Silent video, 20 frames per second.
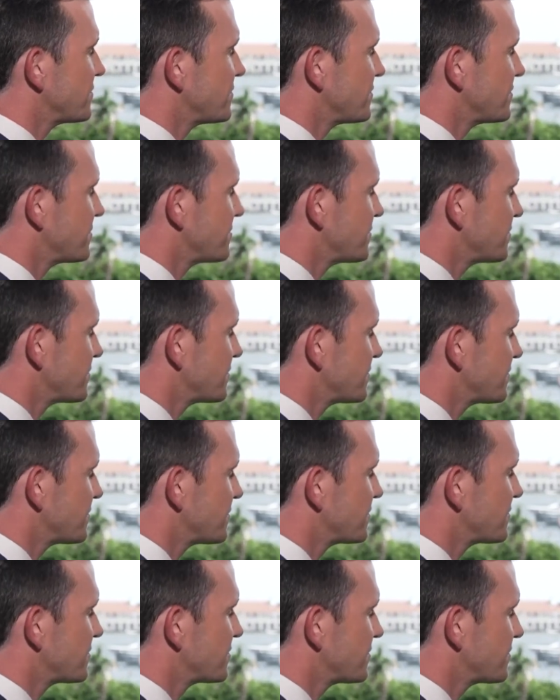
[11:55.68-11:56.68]

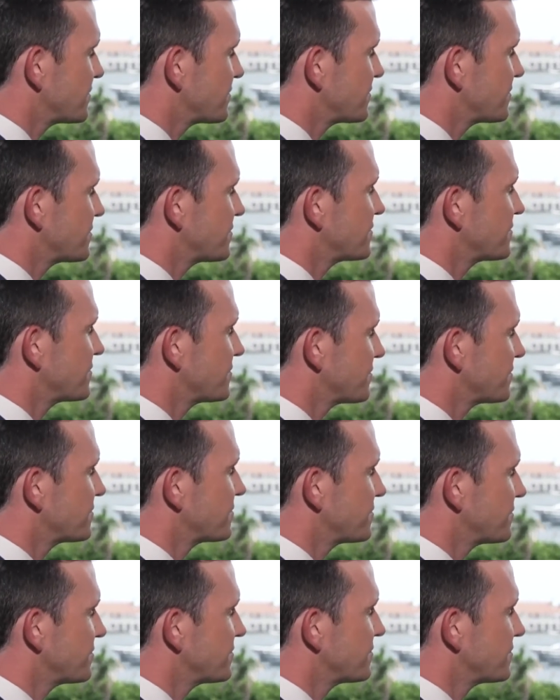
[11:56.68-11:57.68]

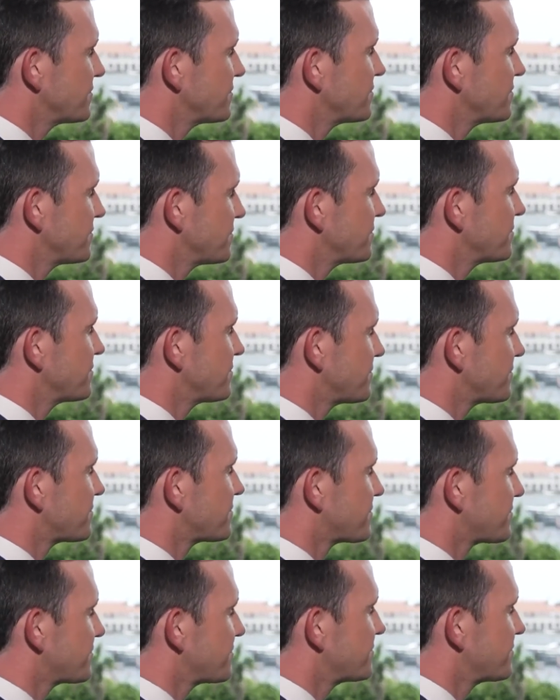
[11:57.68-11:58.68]

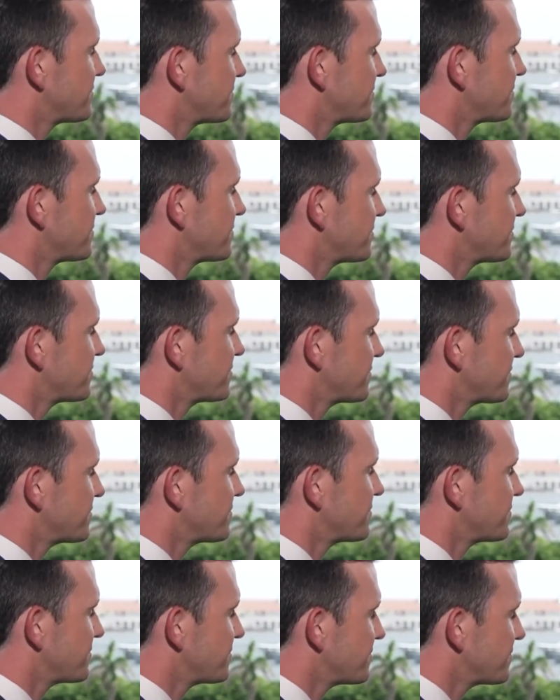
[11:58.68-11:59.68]

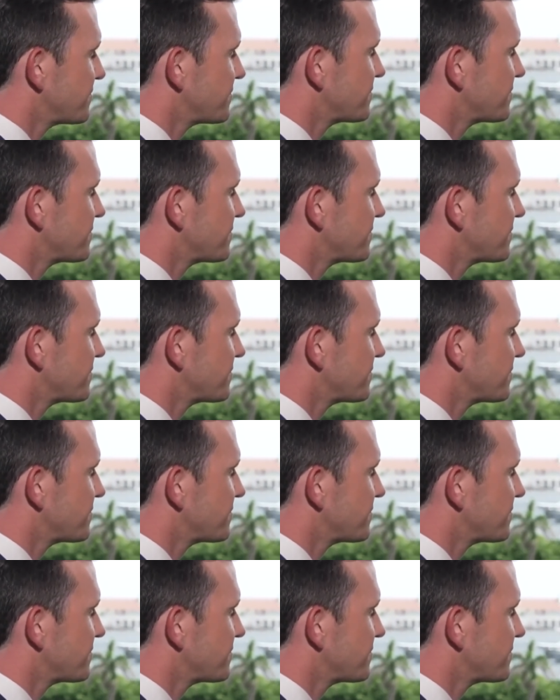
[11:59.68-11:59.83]
No words are spoken by the person on screen.